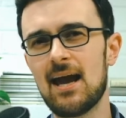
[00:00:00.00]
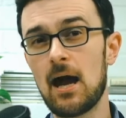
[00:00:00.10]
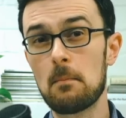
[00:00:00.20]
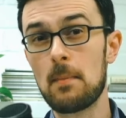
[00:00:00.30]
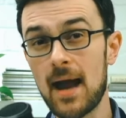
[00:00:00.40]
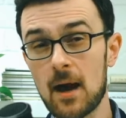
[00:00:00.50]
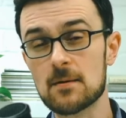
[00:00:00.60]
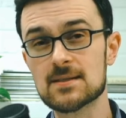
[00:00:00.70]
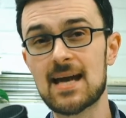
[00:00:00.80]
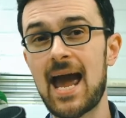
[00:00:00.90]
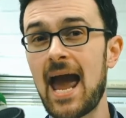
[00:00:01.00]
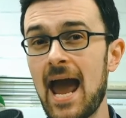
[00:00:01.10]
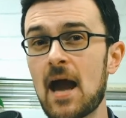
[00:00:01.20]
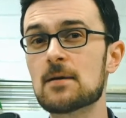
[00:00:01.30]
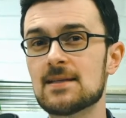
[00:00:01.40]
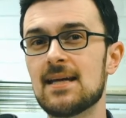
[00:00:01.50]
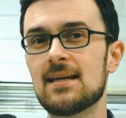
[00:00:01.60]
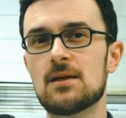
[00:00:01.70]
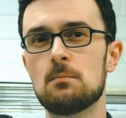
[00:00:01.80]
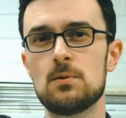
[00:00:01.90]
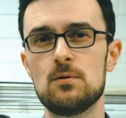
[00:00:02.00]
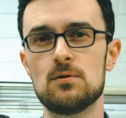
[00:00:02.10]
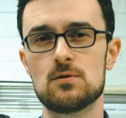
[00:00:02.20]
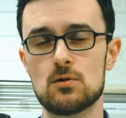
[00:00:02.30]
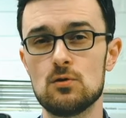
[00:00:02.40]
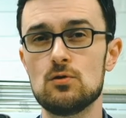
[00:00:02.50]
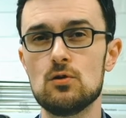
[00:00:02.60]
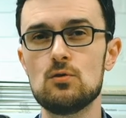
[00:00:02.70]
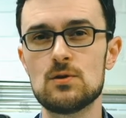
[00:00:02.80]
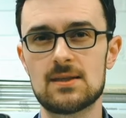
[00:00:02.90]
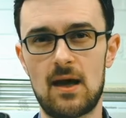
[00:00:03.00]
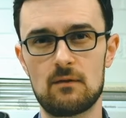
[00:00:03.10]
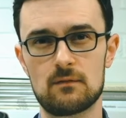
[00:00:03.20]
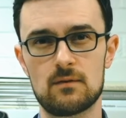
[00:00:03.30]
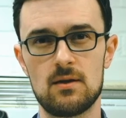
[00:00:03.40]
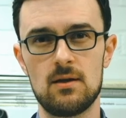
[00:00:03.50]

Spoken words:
about how to get computers to do stuff.